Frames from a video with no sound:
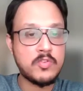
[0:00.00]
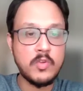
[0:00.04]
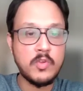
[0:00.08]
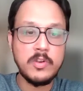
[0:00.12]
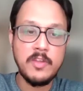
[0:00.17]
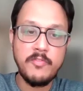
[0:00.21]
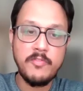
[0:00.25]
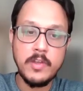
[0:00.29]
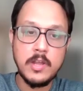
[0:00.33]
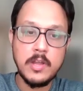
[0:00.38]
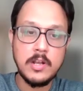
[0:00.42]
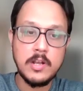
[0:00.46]
so
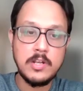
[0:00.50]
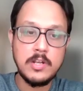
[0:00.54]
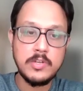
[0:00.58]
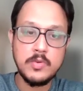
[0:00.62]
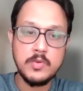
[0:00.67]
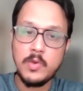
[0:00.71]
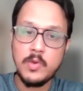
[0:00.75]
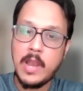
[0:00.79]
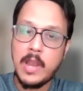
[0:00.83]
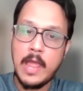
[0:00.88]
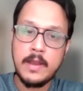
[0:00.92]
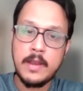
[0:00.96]
difficult
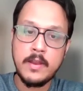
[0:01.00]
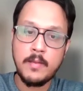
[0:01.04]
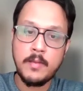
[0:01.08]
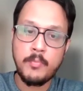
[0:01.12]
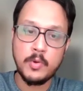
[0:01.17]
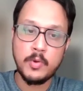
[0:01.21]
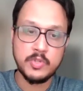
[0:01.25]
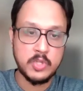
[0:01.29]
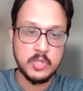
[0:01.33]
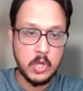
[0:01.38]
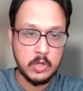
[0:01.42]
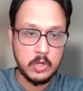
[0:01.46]
to land a
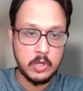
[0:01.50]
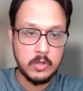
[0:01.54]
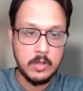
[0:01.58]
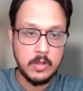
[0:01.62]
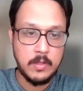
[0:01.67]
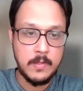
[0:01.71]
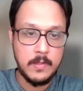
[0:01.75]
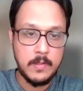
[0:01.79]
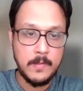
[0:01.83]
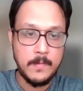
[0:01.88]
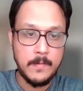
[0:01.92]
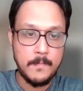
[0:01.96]
postdoc,
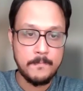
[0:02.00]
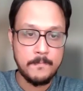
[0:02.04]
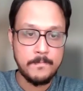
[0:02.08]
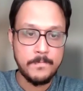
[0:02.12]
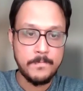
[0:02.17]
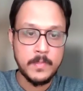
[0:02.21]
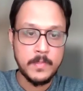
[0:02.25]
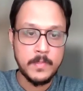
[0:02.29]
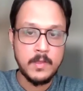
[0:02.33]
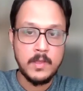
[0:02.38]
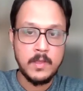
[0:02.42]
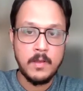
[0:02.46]

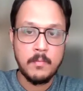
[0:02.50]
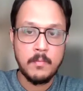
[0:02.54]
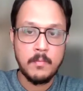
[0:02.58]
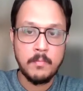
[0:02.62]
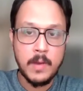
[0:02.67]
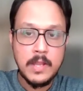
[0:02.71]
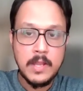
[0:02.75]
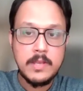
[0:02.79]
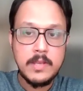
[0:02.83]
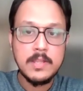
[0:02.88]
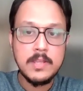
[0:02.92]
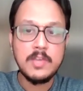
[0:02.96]

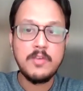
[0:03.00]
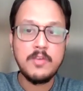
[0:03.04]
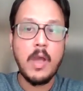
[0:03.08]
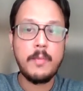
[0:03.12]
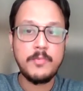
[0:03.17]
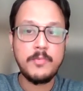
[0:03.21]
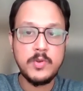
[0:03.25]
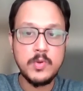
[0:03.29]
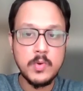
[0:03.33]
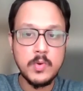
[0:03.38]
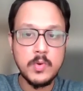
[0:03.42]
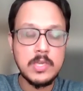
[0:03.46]
but you
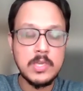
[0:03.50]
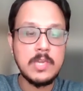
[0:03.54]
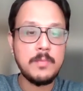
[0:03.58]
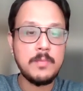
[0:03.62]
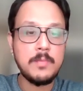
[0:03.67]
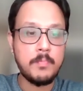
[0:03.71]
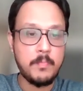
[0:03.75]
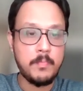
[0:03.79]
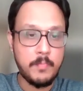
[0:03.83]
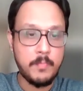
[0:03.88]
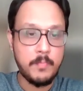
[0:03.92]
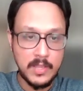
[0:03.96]
have to
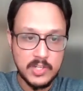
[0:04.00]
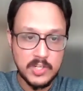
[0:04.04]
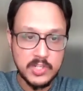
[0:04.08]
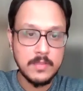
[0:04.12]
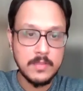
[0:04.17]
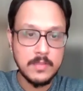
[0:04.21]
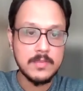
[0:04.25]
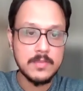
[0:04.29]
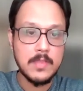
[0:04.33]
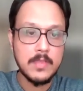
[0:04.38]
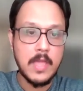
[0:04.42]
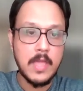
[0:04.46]
keep
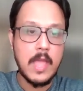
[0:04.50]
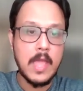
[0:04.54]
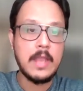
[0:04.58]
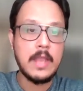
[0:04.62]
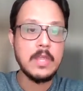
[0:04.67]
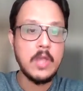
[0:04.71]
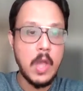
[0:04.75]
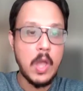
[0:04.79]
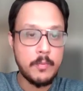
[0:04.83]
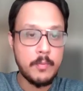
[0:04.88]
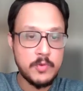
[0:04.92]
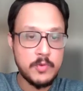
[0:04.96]
patience and
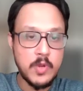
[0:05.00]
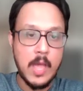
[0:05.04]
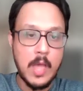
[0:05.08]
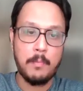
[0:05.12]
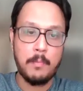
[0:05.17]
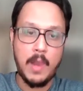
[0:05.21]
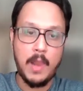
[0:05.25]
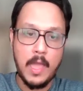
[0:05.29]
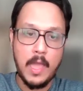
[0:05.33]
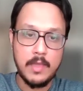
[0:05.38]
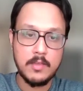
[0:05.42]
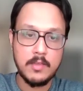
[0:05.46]
you have to
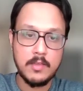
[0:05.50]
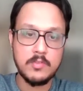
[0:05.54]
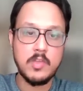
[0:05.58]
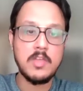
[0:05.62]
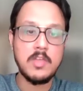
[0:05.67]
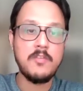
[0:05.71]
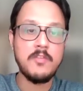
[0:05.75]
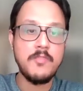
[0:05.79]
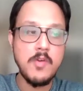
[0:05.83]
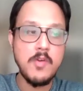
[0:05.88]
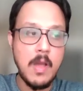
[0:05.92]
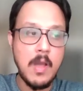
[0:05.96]
apply. So
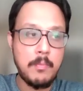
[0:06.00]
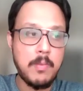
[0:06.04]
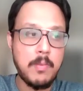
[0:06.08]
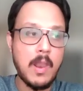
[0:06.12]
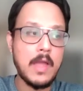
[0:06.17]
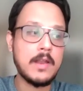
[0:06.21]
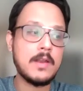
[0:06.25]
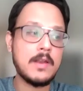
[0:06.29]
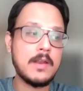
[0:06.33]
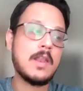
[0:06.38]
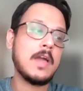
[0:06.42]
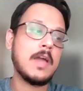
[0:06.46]
if you
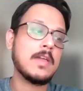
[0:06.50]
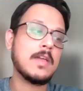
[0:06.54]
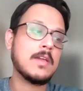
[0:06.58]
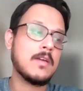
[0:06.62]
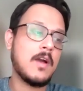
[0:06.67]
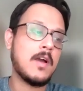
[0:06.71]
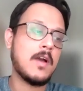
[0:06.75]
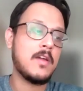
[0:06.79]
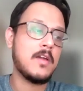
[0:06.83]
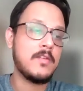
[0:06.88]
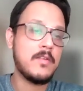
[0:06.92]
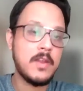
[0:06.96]
apply it like
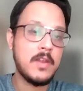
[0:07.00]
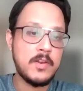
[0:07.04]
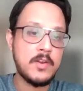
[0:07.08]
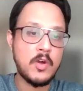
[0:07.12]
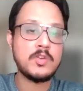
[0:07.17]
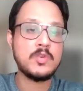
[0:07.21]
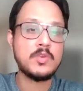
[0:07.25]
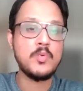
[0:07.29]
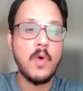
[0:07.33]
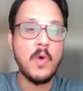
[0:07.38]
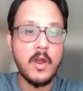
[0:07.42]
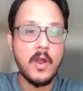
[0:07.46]
100 or
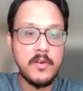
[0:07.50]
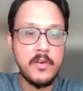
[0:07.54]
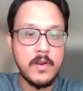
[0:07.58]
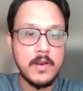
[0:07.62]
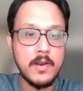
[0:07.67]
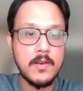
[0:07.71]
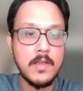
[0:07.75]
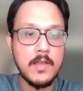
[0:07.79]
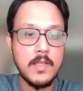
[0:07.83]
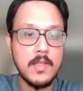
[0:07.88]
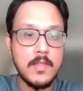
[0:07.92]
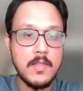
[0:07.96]
200,
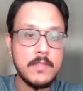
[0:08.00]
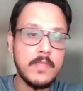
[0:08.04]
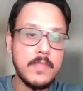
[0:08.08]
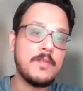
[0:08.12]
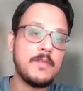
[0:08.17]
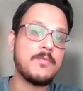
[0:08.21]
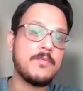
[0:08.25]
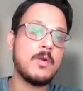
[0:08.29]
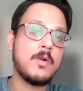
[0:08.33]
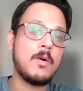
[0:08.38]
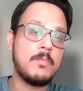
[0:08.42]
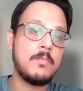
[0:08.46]

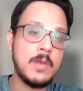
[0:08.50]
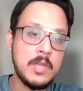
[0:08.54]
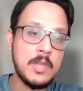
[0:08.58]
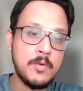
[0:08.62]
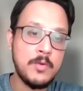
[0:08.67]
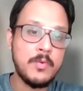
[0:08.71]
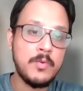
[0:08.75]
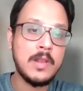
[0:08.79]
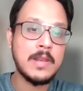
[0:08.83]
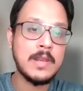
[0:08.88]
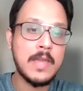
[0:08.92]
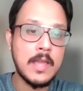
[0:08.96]
then probably you
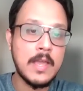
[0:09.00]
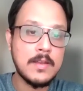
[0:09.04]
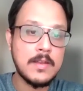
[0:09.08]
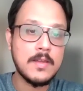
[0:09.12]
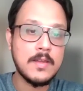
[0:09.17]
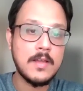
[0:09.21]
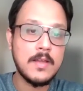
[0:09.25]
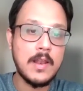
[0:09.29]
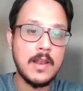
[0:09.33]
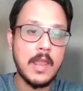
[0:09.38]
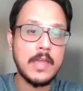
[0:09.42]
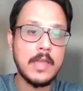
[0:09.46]
will get
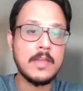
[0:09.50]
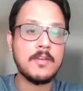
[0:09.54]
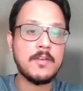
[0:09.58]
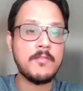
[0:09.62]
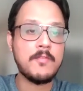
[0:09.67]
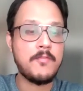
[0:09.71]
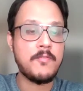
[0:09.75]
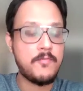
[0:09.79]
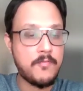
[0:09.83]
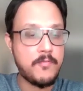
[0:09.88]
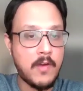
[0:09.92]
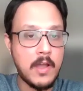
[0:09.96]
like
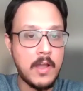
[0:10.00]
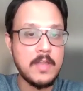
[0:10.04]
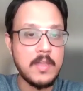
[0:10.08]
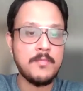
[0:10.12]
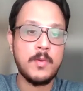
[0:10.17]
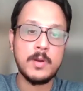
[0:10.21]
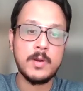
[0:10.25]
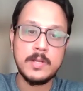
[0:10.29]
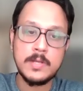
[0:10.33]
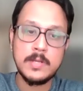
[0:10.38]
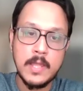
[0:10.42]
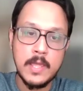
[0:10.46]
5
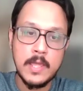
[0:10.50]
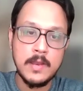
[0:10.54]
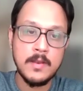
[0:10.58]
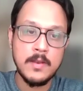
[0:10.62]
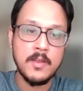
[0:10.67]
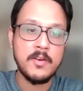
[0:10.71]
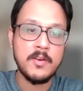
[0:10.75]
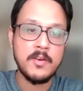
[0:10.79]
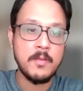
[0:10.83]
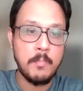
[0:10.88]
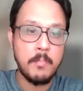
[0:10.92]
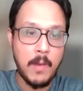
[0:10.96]
or 10
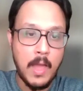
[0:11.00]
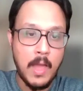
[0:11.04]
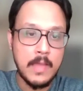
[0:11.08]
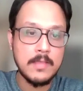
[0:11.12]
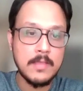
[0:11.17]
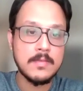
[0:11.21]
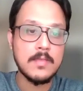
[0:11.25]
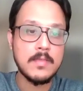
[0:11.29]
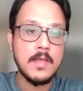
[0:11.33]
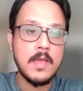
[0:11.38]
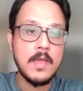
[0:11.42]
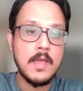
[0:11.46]

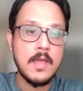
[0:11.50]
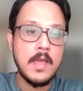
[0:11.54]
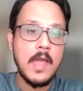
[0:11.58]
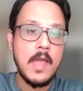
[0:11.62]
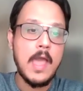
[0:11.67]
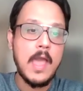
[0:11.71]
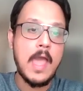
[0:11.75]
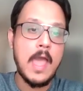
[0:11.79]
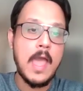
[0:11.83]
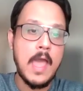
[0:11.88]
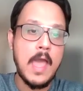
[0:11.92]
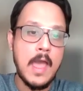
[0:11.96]
replies,
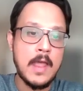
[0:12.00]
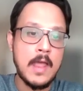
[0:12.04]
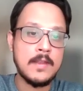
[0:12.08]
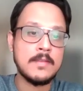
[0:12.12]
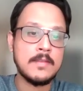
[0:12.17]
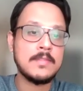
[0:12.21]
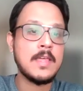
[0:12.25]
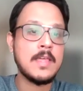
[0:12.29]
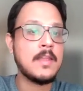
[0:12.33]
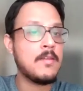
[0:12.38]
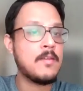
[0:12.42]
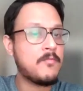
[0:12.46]

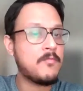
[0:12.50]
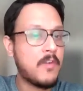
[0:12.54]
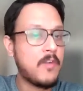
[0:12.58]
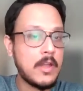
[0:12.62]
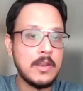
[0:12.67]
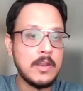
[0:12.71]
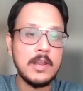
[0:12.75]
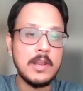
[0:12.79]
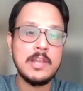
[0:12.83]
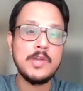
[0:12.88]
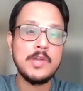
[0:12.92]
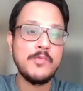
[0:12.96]
and then
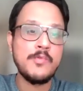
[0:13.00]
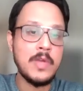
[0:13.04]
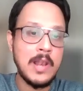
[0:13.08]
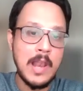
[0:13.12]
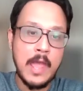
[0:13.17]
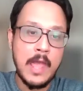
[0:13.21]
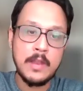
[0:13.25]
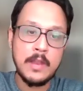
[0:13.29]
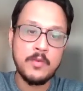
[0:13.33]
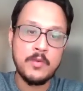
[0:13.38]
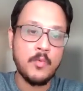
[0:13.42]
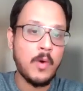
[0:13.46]
finally you will
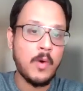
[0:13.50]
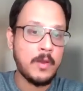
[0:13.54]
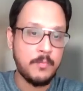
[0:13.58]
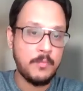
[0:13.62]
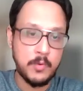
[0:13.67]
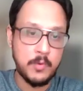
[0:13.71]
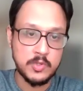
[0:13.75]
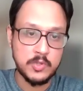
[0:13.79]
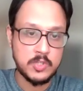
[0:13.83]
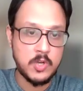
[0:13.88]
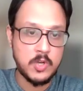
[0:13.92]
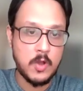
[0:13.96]
land one
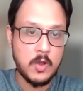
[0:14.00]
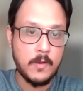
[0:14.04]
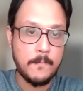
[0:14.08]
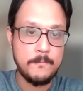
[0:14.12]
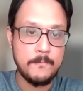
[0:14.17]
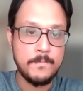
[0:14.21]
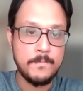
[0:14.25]
postdoc.